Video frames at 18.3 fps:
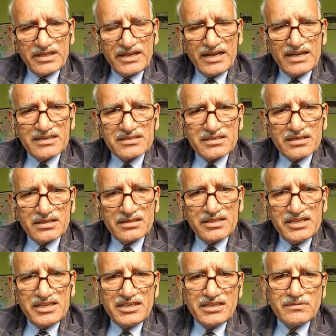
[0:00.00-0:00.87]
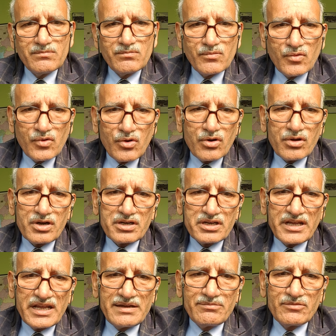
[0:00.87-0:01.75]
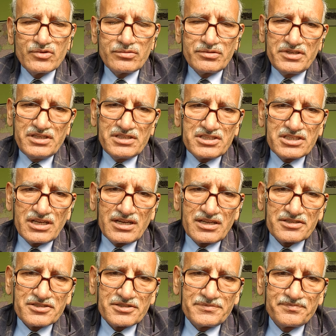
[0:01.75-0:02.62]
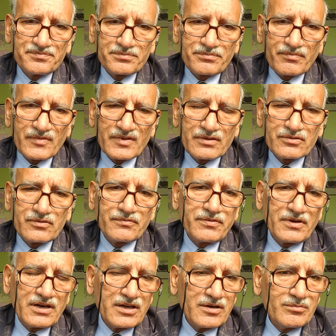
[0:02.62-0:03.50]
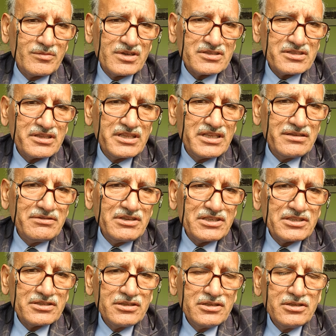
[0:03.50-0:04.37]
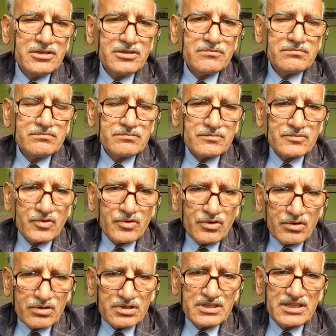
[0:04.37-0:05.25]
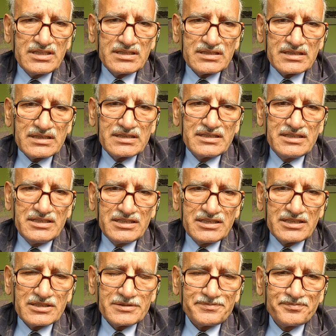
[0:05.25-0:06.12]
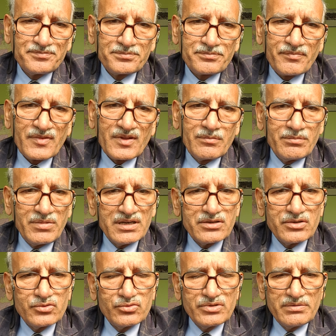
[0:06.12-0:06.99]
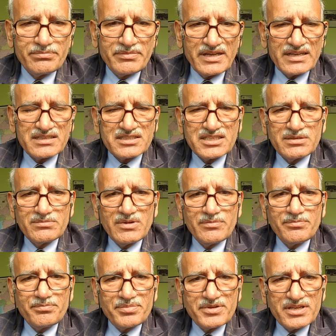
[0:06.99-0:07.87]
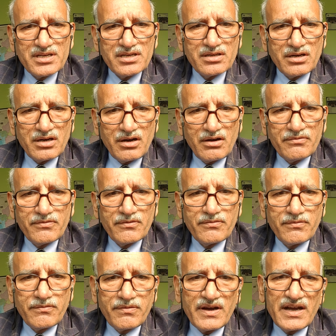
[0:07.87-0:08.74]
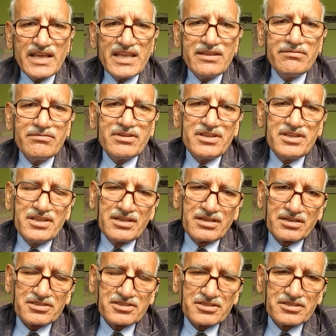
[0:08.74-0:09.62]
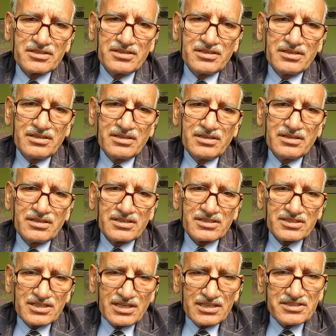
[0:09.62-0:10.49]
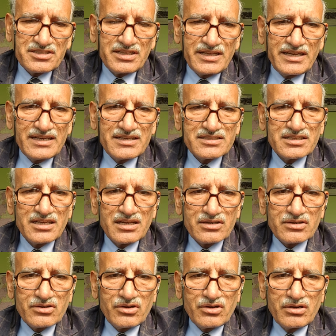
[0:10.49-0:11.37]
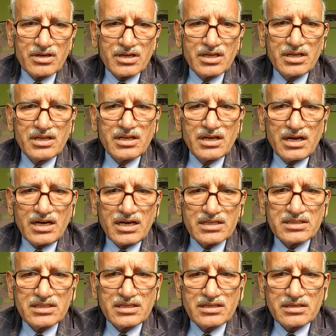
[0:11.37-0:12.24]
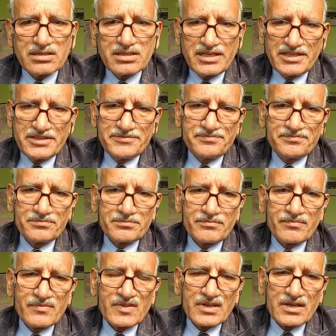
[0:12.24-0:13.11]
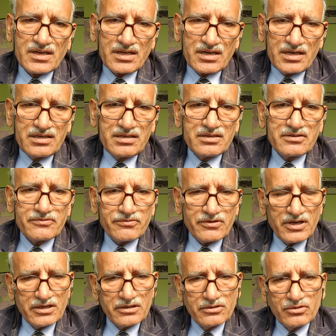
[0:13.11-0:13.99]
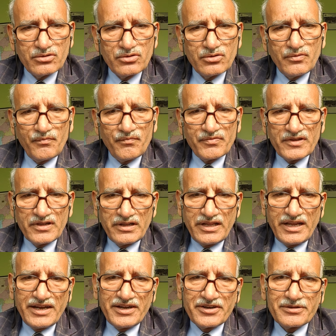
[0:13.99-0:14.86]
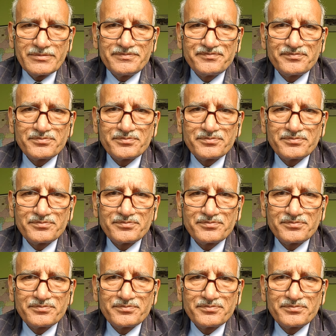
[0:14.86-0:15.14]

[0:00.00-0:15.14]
lands need more time to recharge. So farmers leave it more than a year, but to a maximum period of 5 years. Such lands are called other than current fallow land.